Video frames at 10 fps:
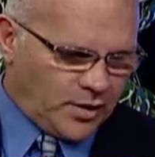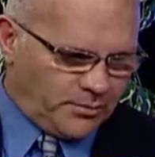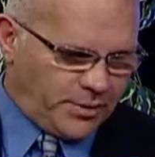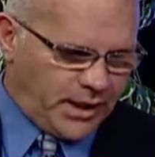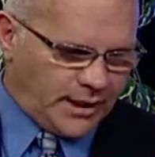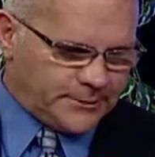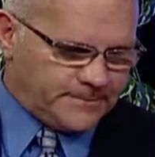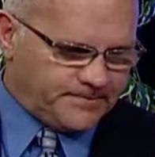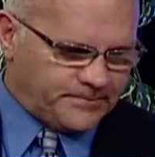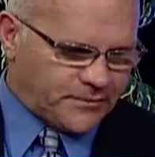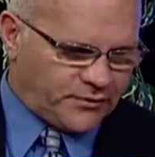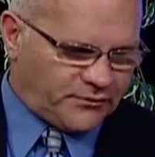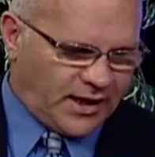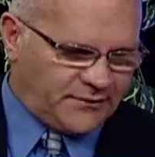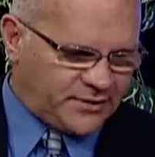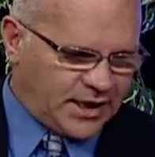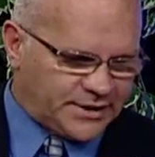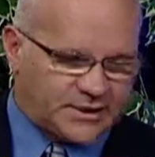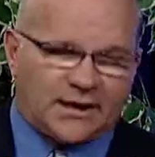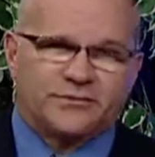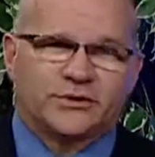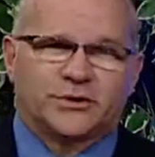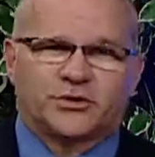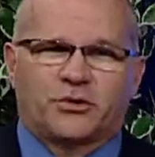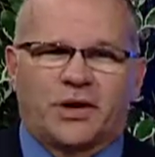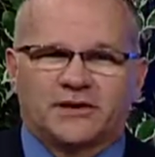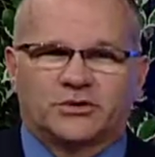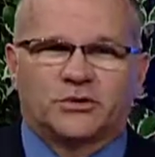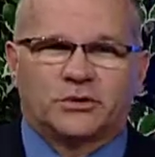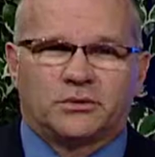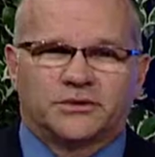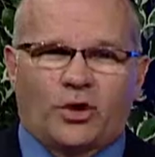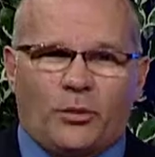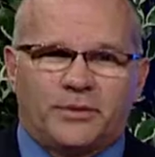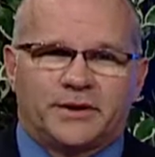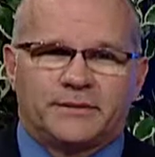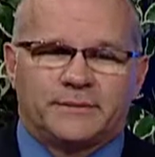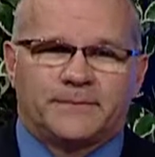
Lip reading: But 5 days after this grade school was open,